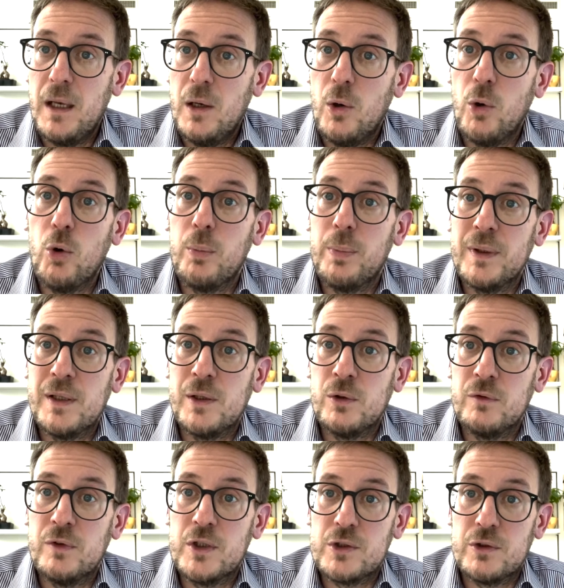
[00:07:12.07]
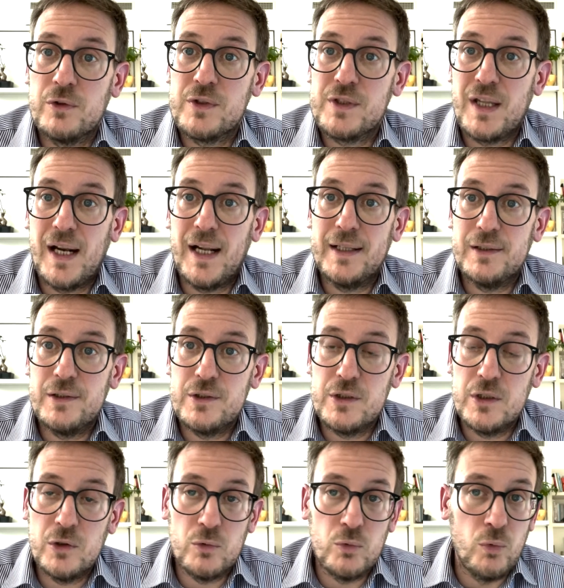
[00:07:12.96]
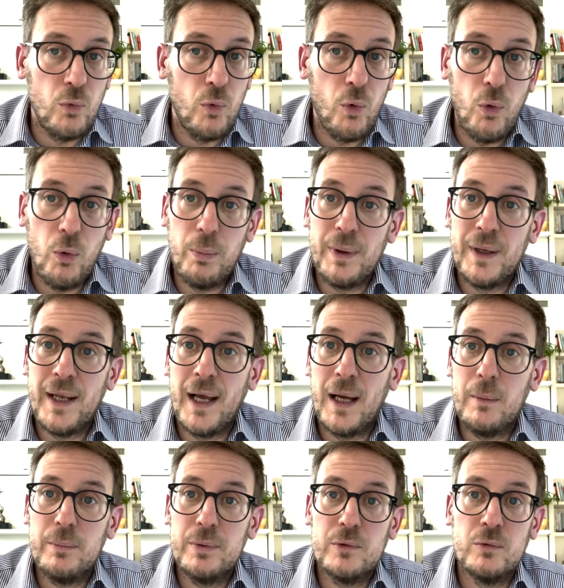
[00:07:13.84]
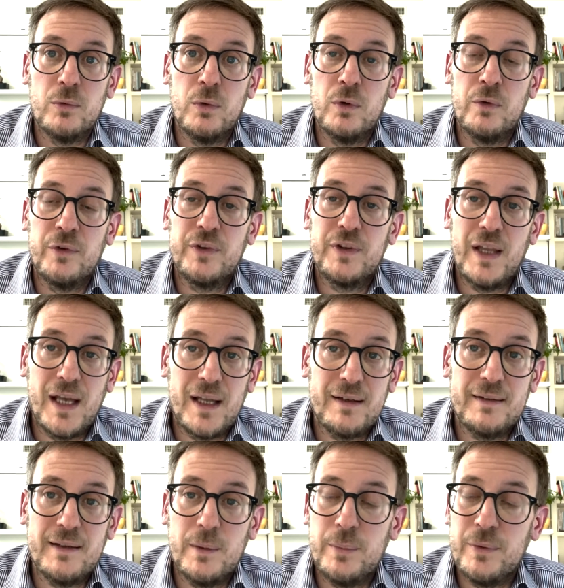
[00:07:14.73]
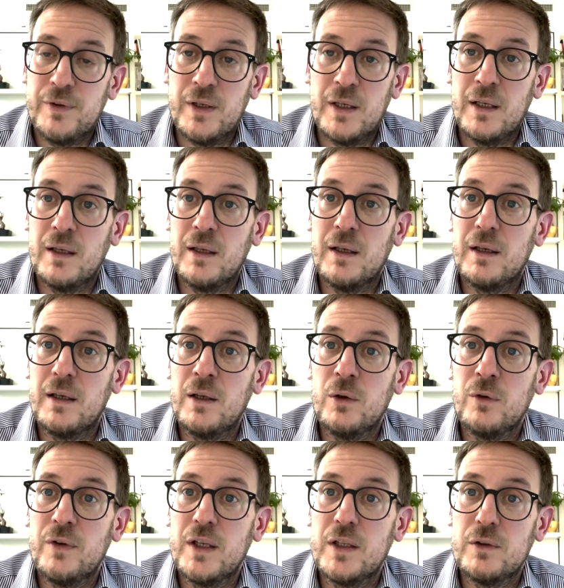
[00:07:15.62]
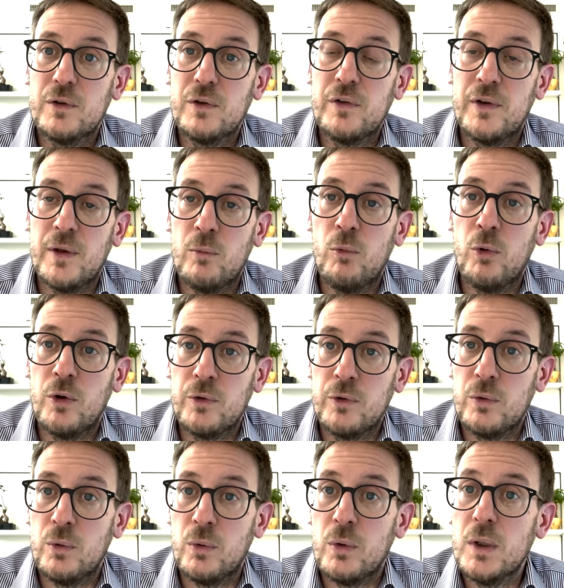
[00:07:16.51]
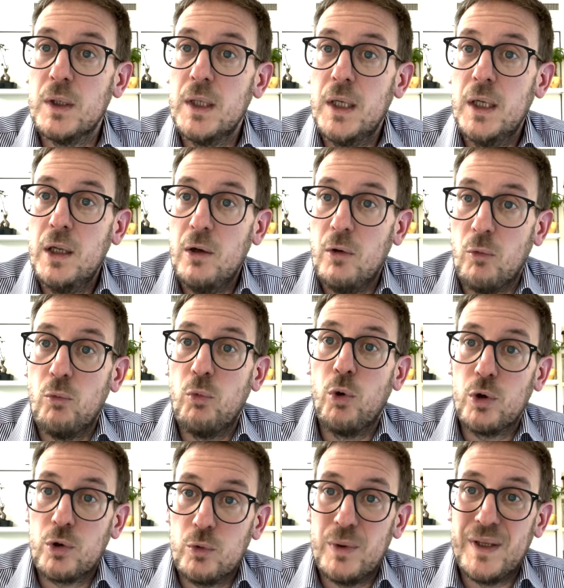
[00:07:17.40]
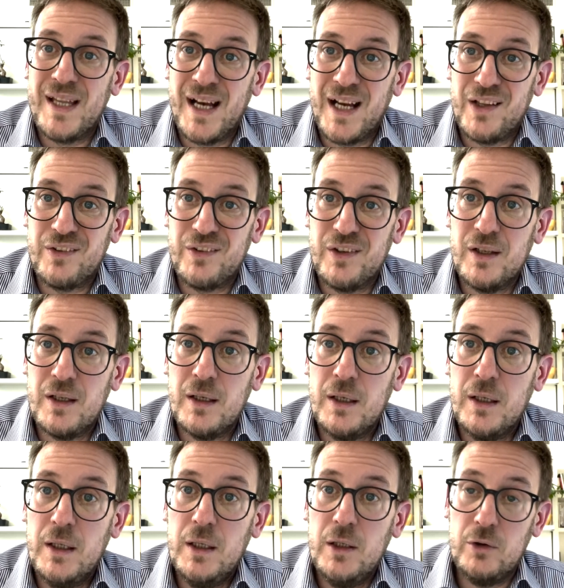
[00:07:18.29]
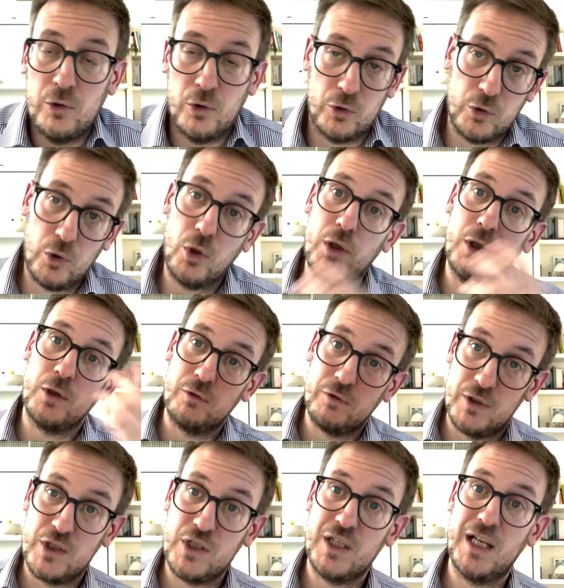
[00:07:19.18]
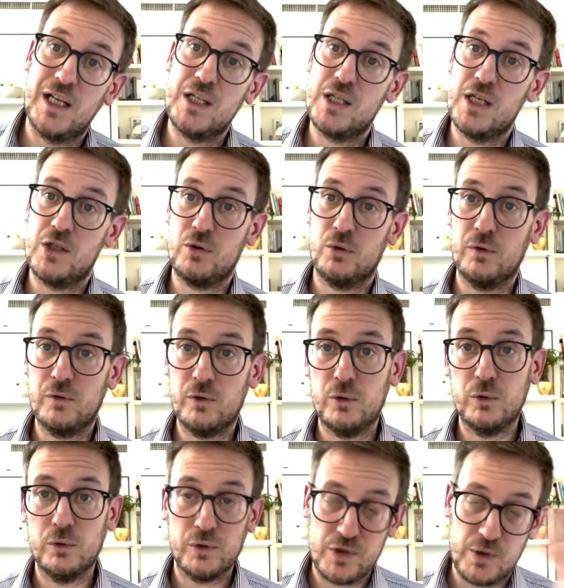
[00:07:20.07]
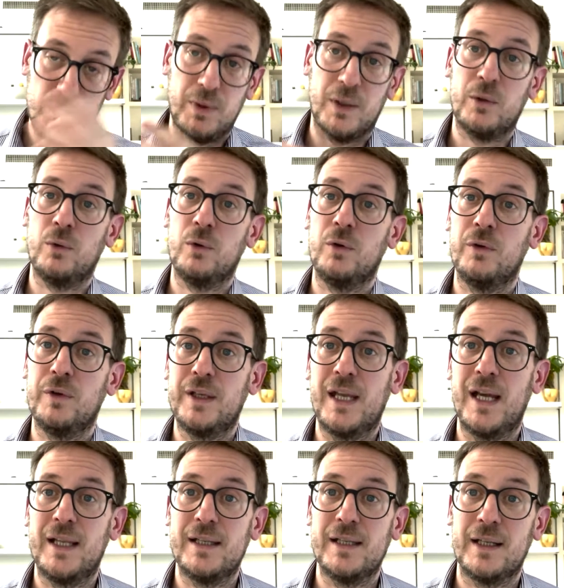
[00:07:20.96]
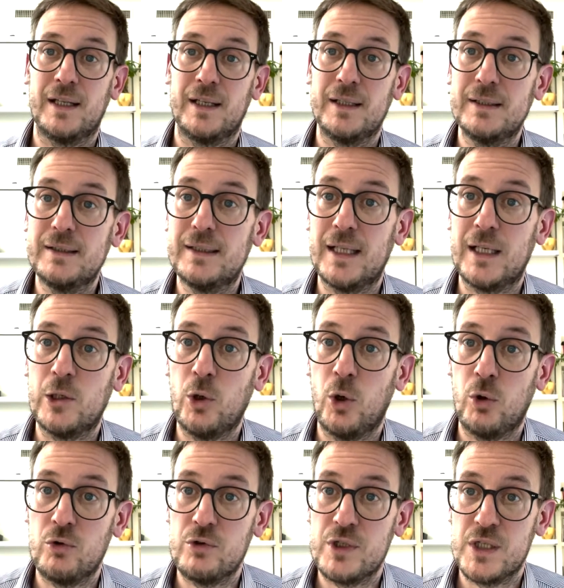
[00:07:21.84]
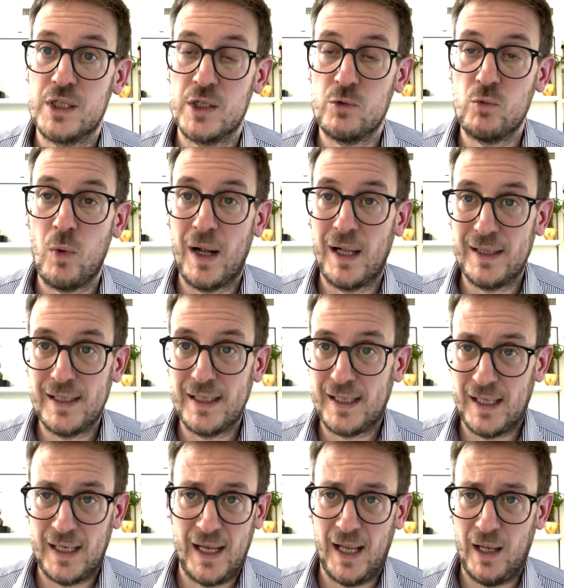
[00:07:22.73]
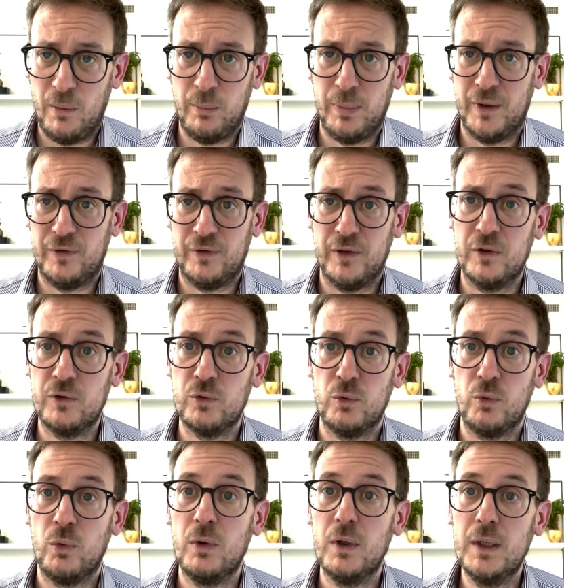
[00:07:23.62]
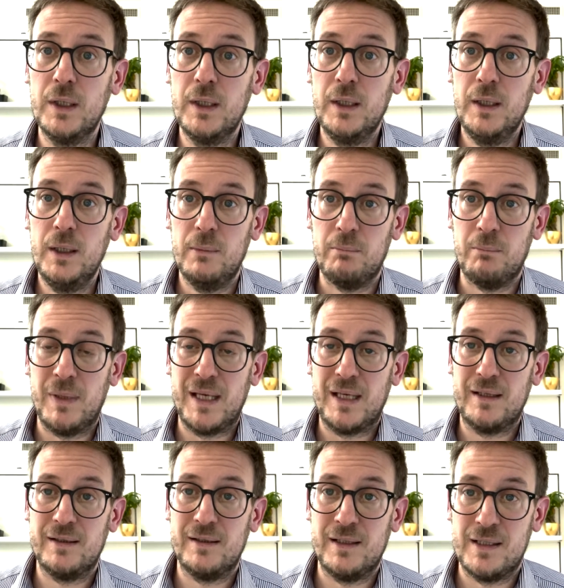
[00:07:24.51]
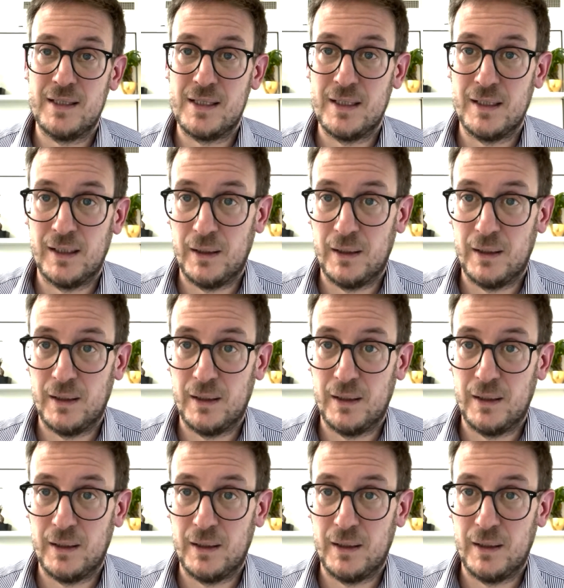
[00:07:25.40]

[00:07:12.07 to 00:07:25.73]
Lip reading: open innovation strategy, to open up to all of startups and innovators that want to work with us, not only on digitalization, of course, but all on the other technologies as well that can help us to make this